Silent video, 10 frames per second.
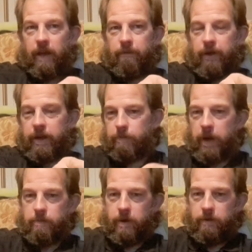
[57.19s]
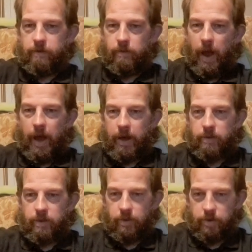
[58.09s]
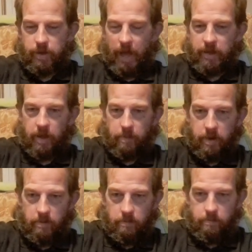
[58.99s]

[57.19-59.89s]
things being moved around, sort of stacked up in